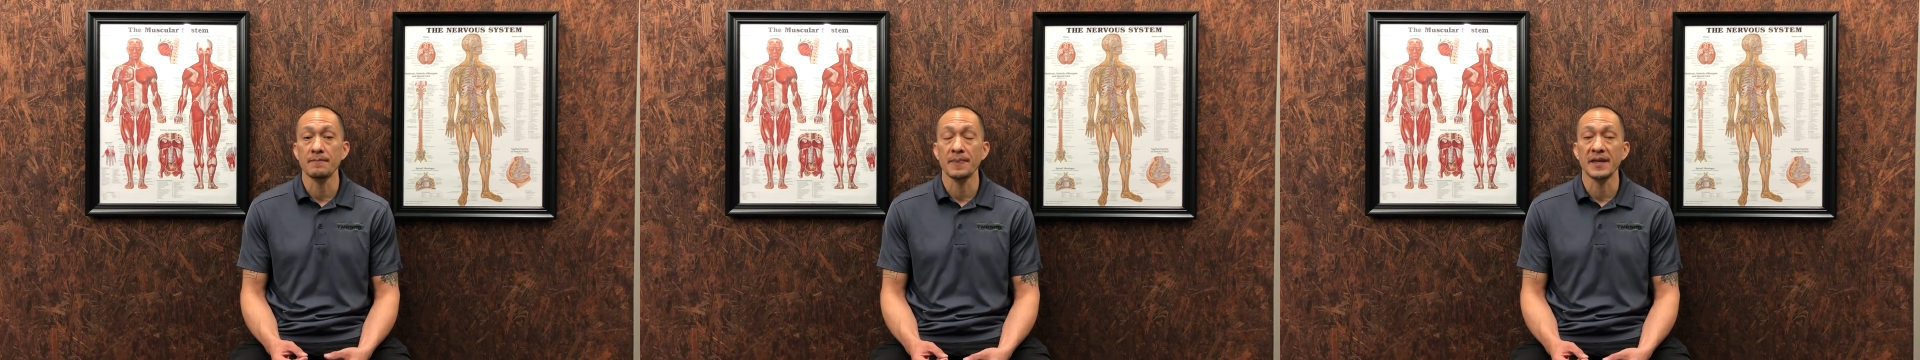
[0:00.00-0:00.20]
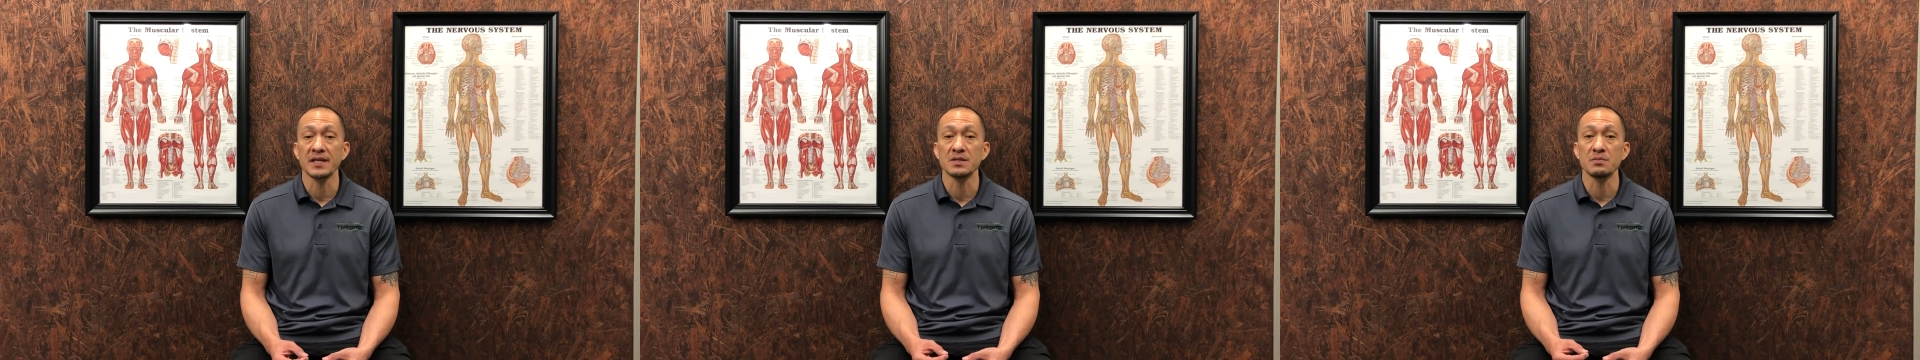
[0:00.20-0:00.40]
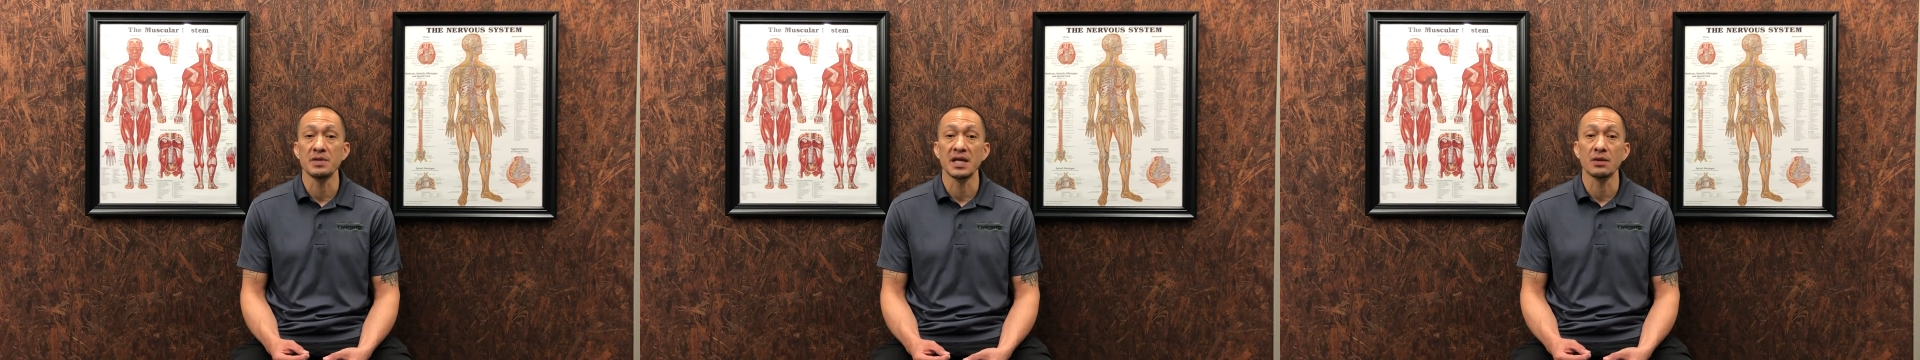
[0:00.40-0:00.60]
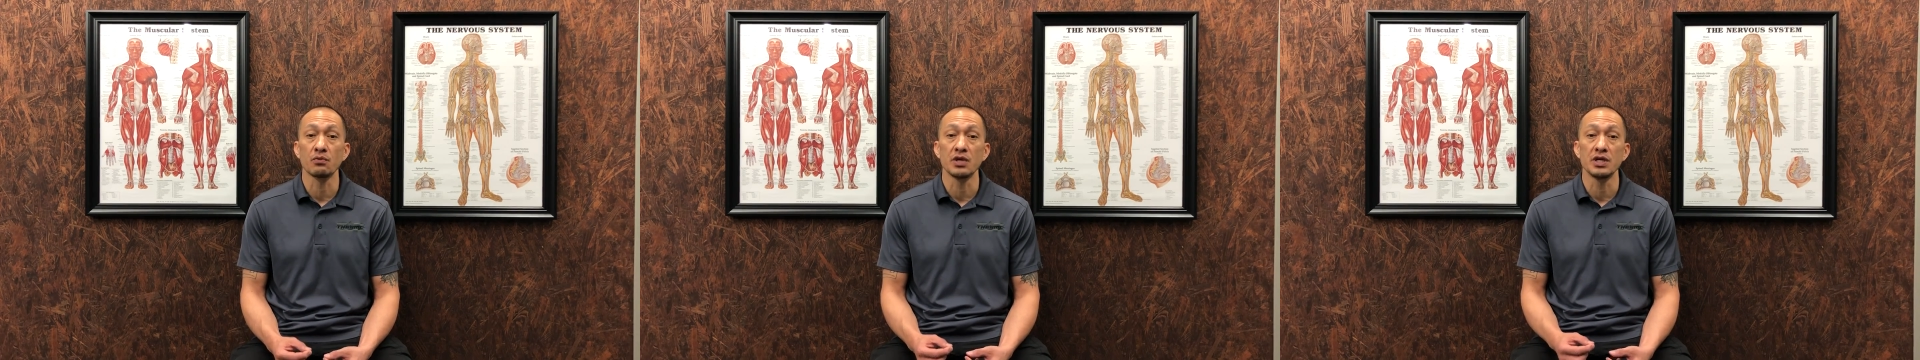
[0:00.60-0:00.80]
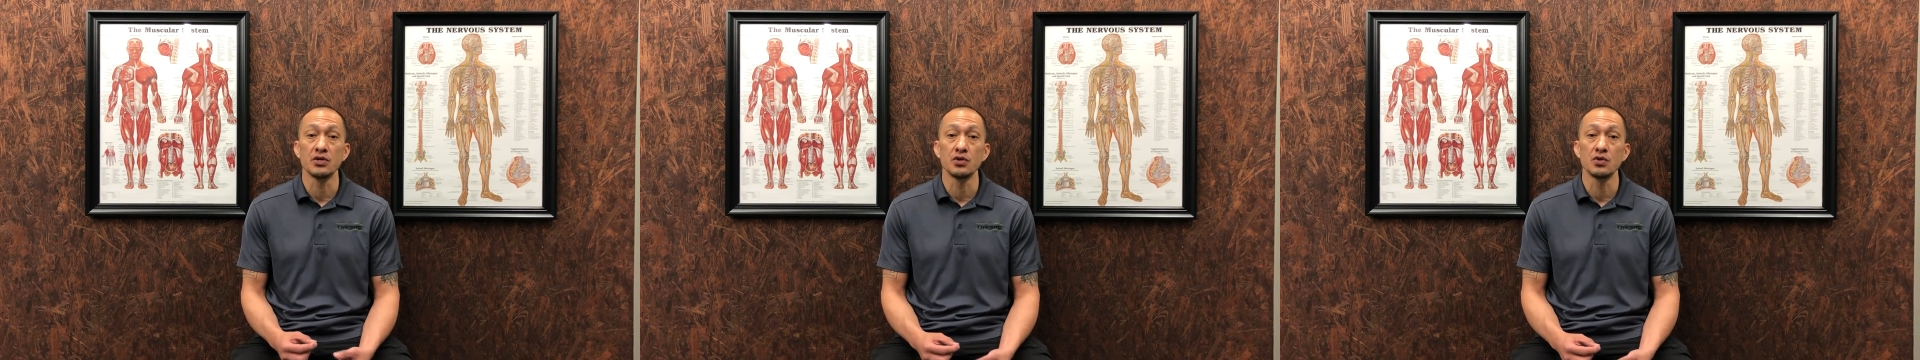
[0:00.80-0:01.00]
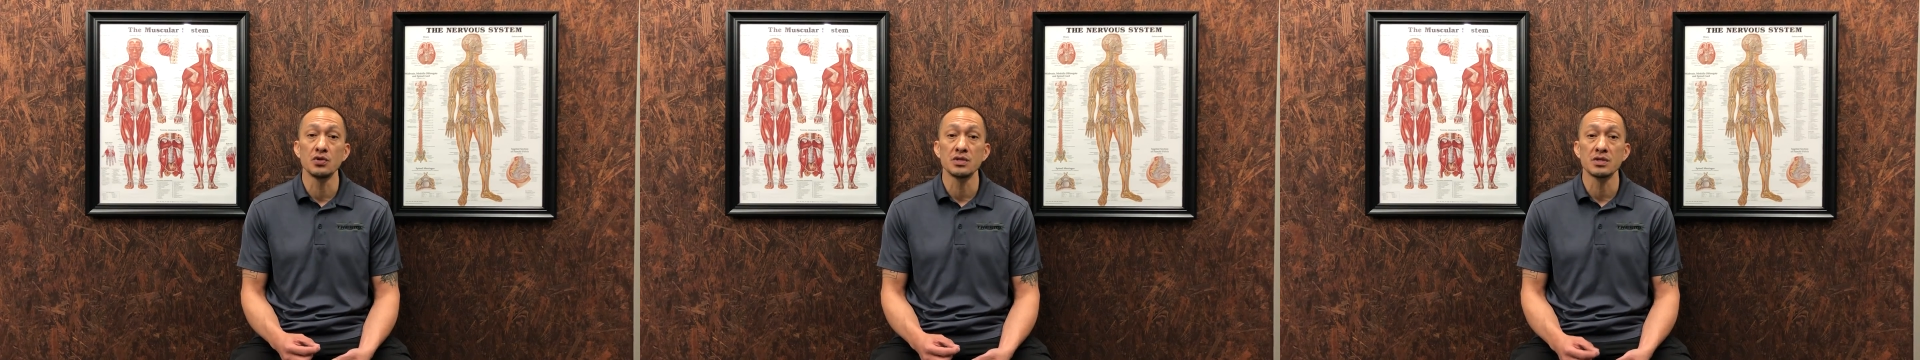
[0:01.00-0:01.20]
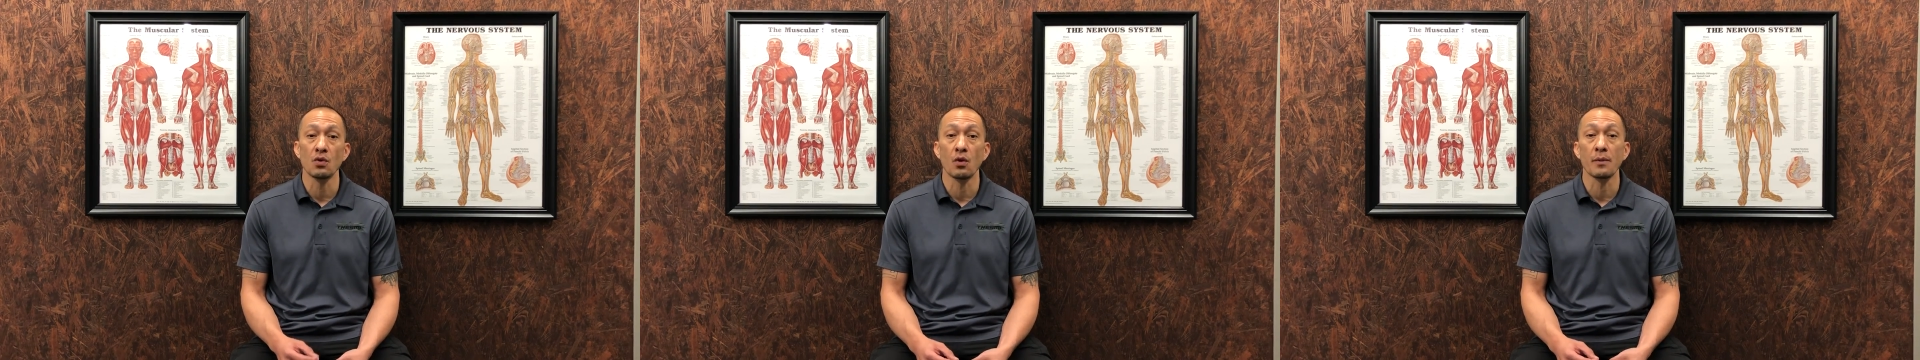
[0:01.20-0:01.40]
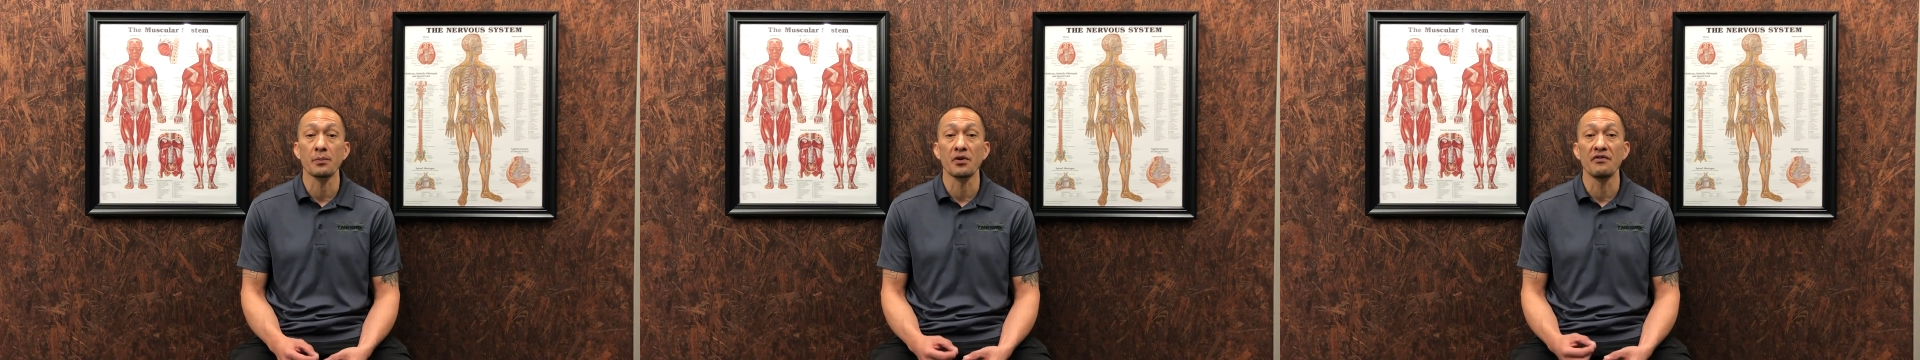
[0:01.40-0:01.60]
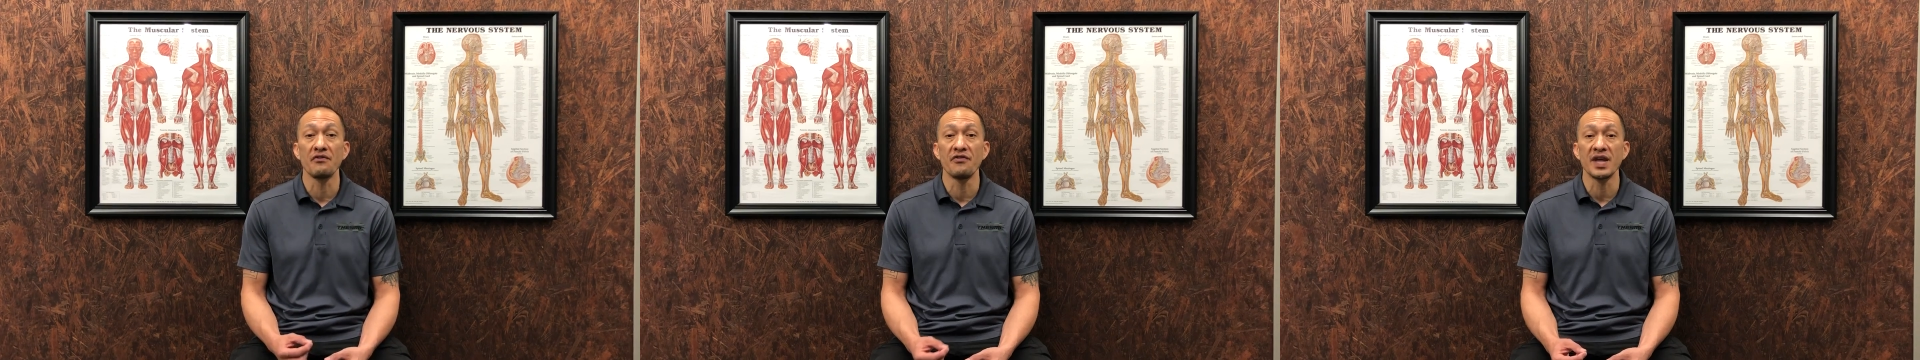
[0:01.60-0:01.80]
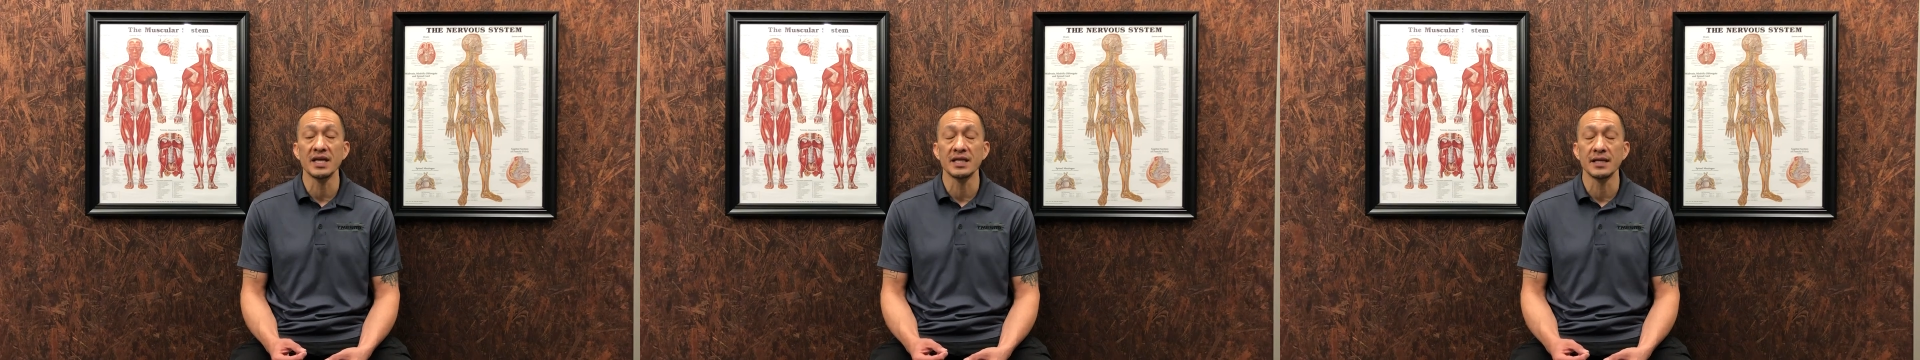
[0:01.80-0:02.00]
is being reduced or
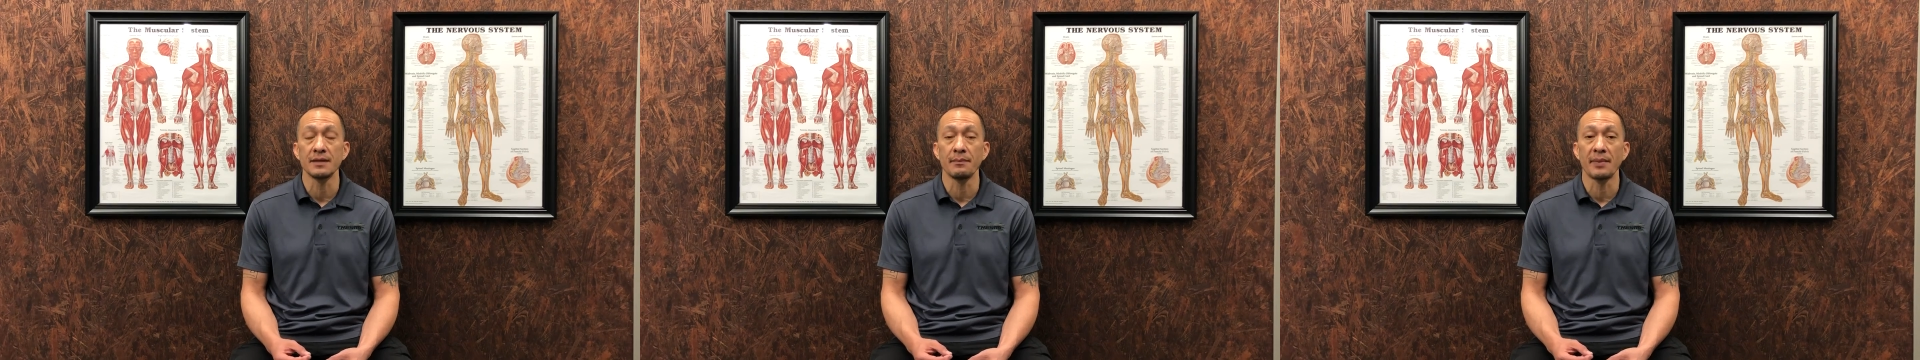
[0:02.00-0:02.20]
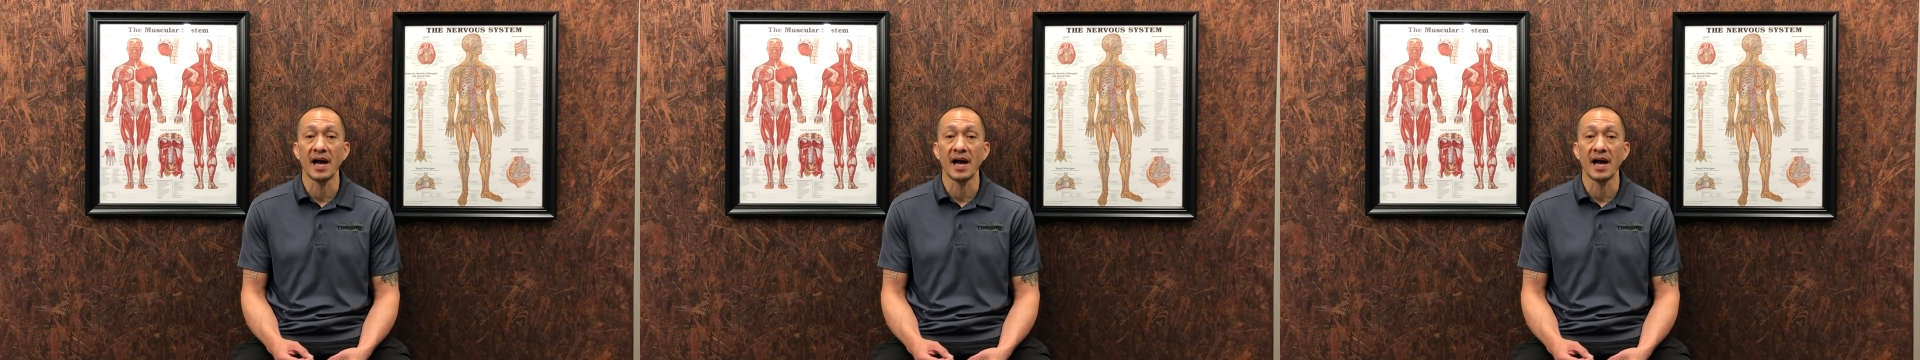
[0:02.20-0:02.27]
prevented